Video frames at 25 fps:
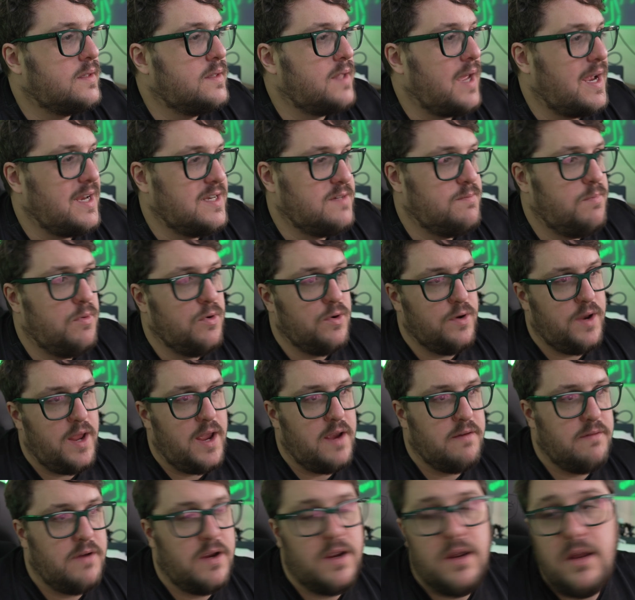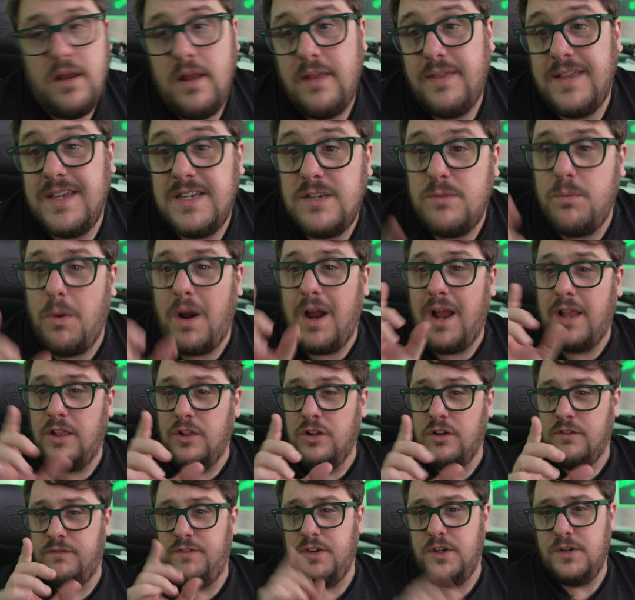dashboard area, this is why I
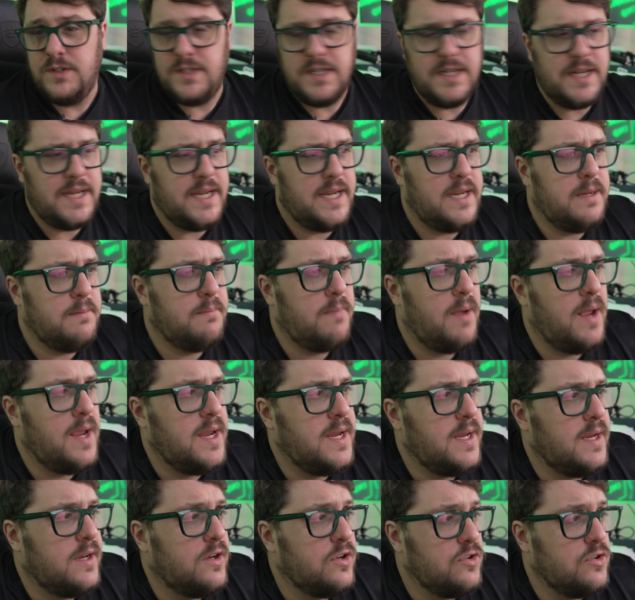love using eBay